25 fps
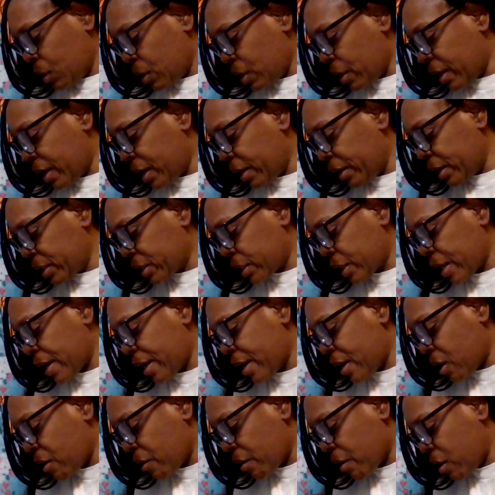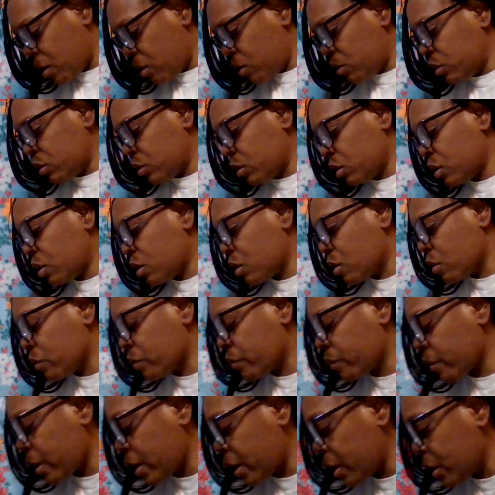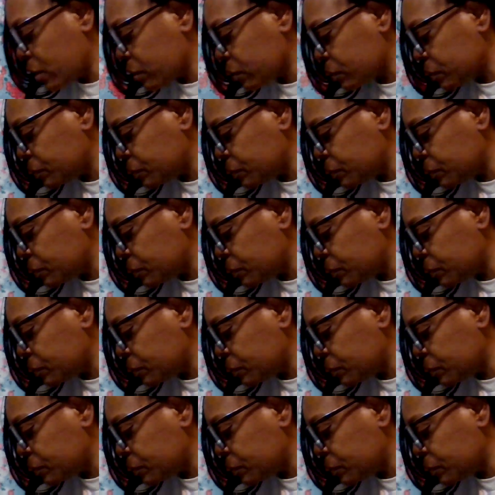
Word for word: Gotta let the air out. All right.